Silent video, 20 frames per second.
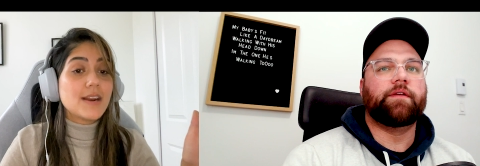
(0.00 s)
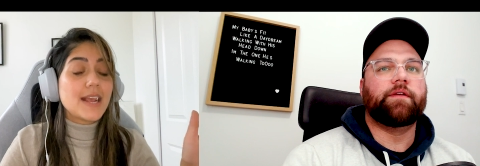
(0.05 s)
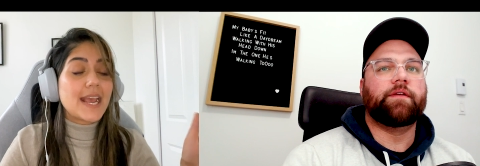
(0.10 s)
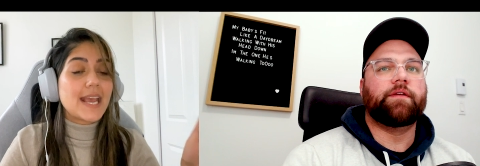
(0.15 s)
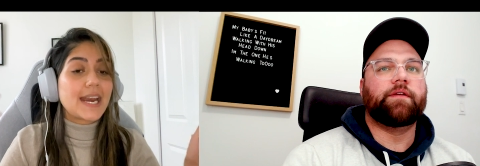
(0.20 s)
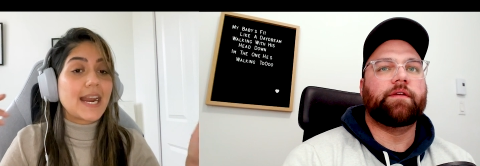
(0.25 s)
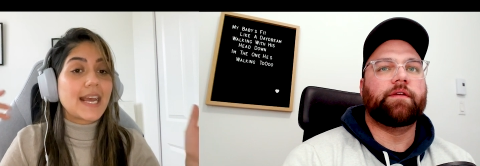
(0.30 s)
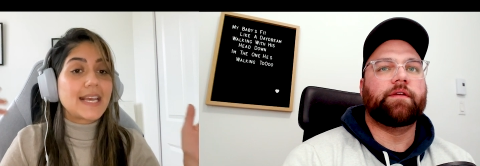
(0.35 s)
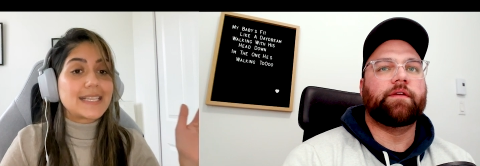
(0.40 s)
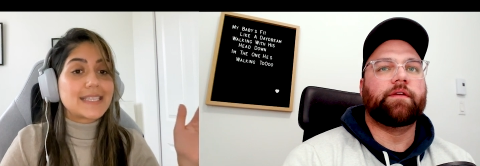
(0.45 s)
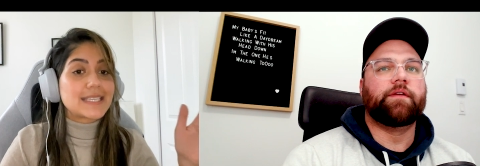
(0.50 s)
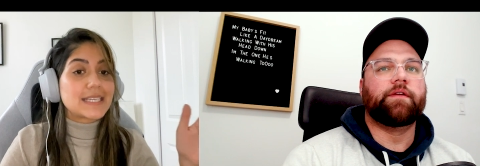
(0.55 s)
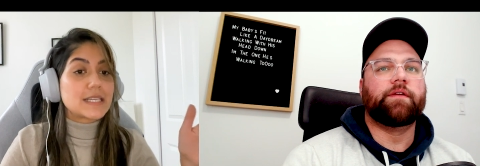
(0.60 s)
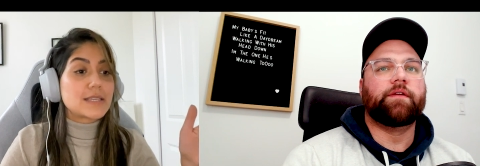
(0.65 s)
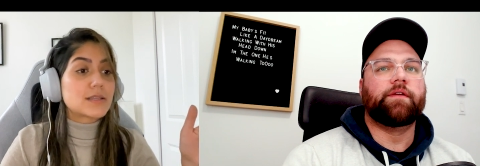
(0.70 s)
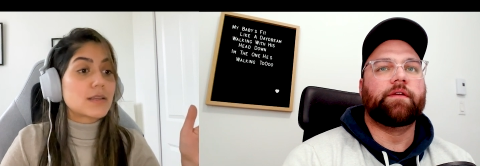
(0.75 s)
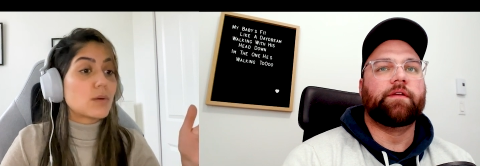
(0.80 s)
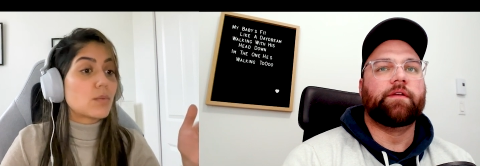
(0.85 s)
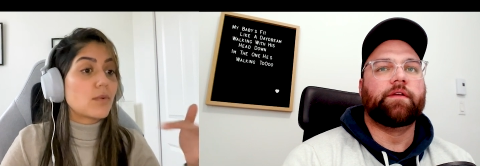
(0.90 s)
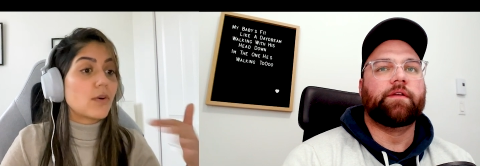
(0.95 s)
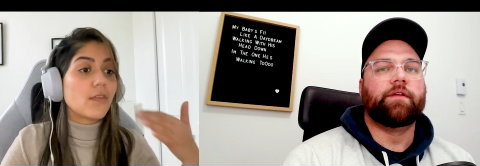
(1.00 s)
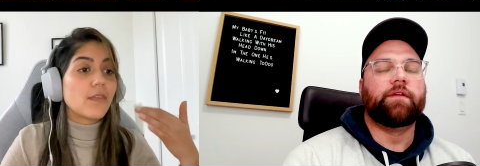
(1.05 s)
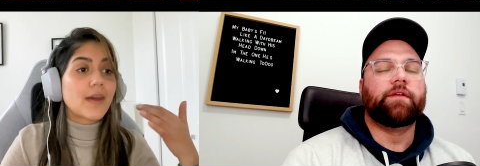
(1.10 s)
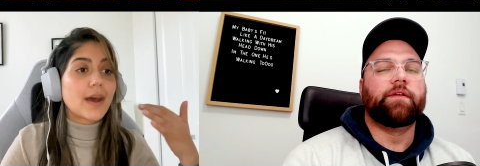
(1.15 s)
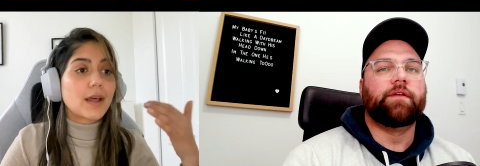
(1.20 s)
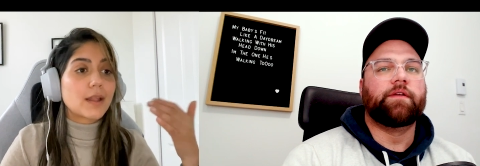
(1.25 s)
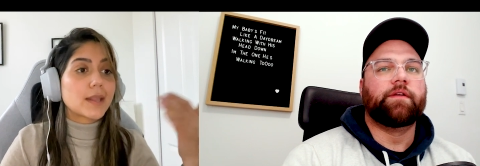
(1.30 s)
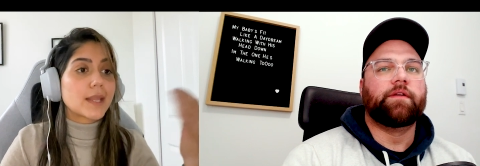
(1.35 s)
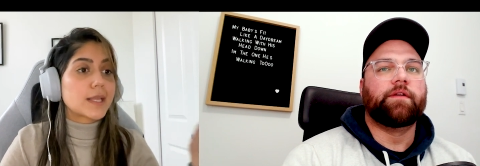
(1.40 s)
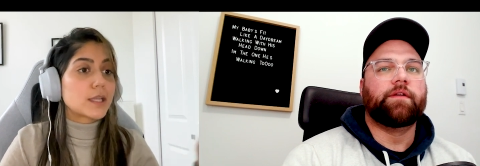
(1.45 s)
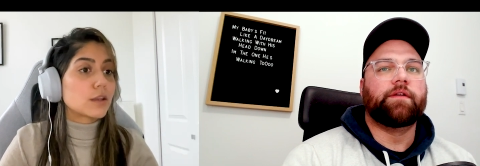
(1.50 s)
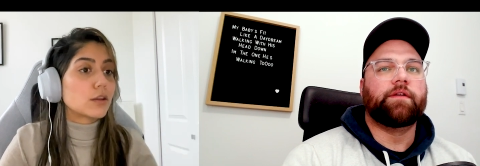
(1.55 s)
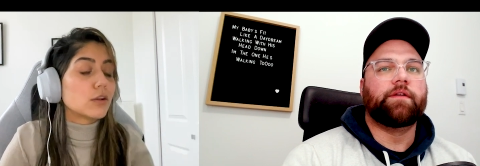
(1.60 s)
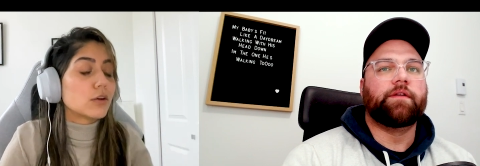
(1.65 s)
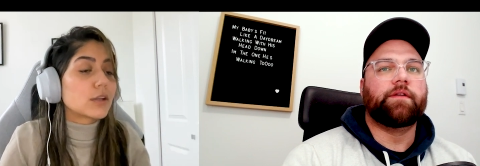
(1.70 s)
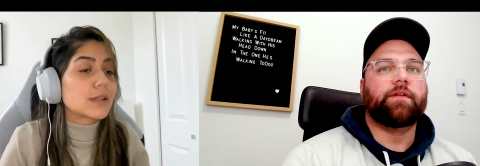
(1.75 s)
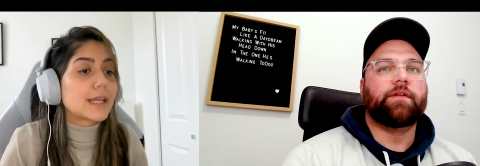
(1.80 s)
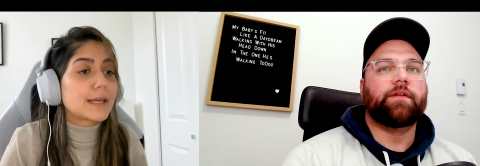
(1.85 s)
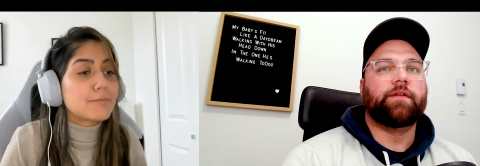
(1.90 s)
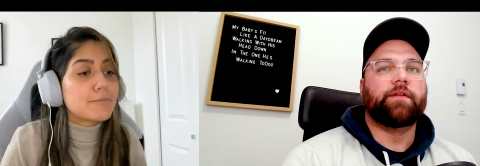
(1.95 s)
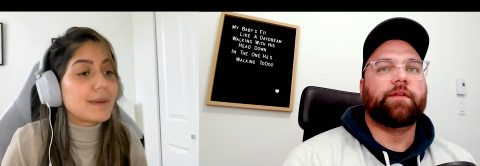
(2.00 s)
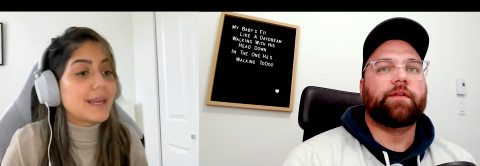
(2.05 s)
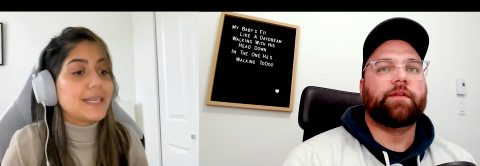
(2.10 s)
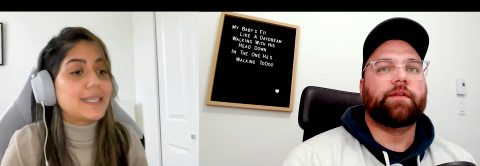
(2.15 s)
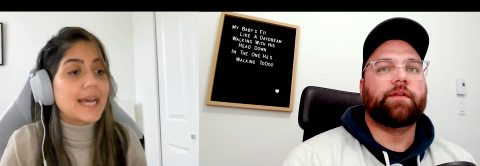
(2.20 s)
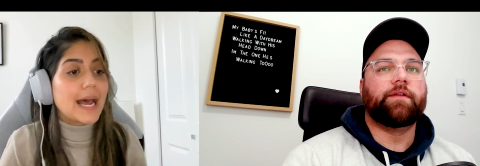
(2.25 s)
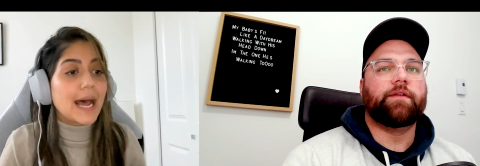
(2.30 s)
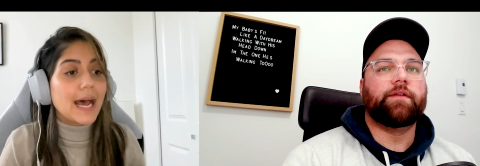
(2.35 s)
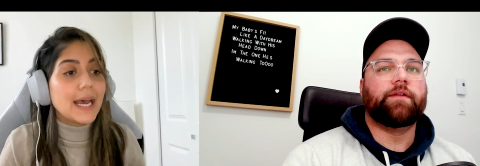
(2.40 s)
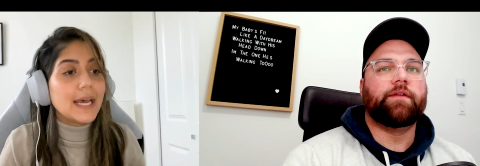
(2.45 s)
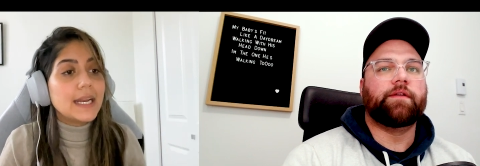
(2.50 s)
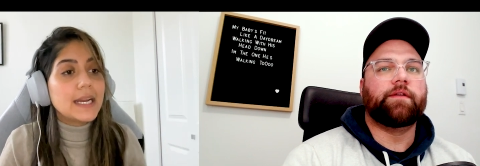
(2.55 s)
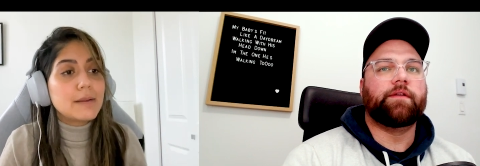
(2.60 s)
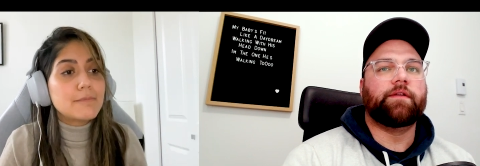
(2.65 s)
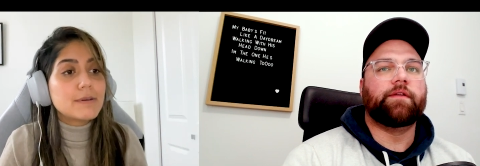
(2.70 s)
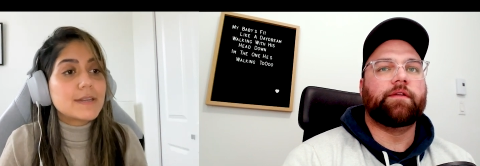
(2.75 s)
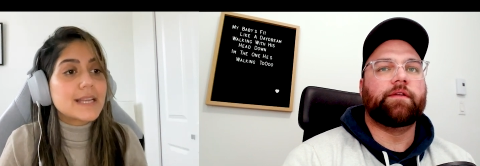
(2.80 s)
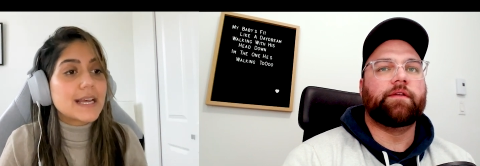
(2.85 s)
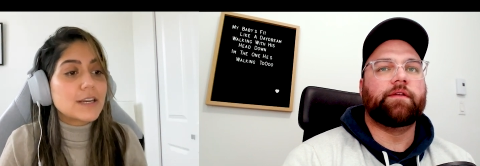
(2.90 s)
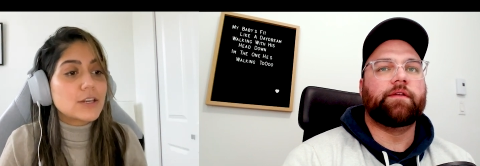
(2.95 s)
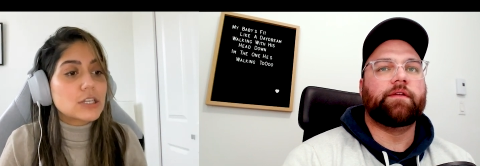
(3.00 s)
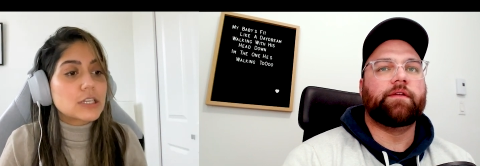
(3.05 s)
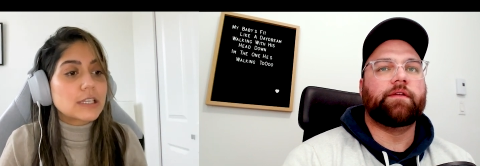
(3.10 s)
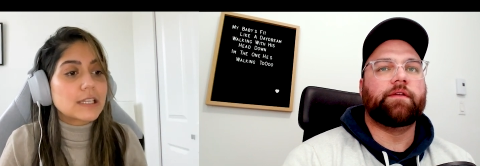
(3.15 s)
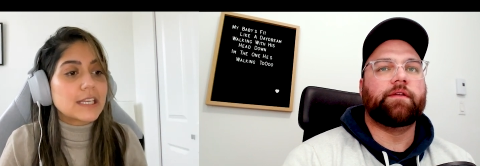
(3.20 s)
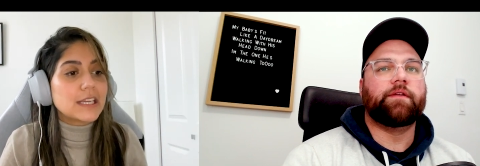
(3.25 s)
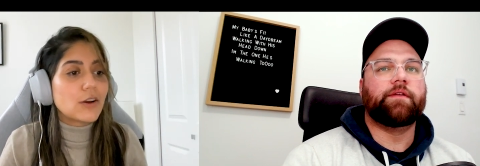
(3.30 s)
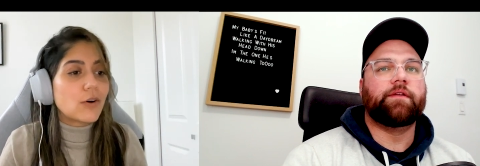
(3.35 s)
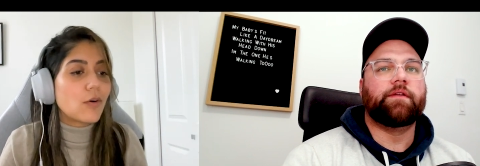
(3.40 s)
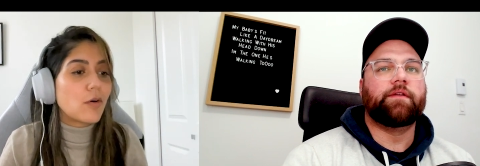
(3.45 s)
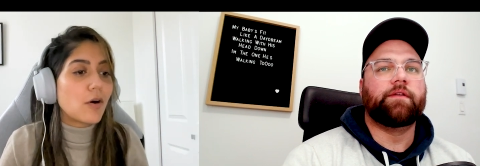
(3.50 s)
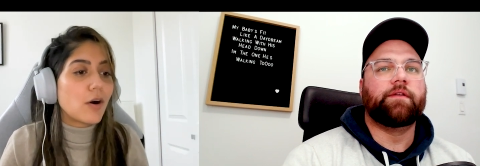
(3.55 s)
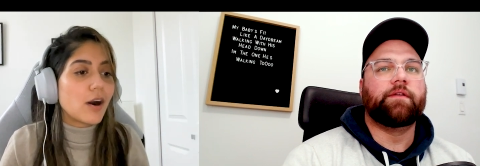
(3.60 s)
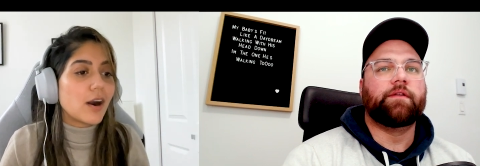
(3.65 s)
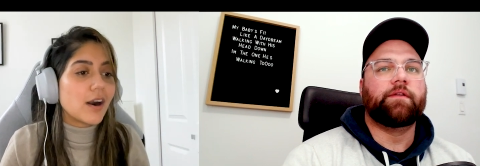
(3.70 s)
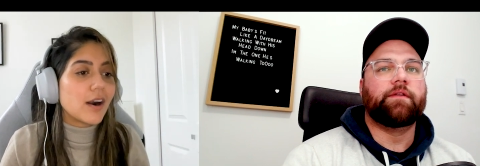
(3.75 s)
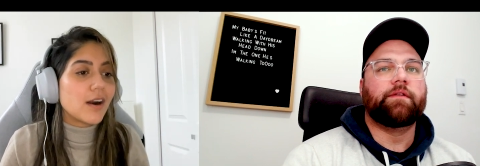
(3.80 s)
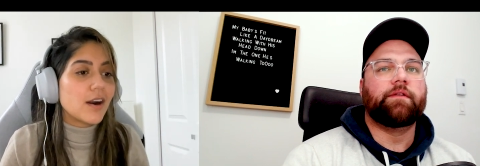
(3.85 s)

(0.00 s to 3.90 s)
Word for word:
Speaker 1: and I see someone that like looked like my dad potentially or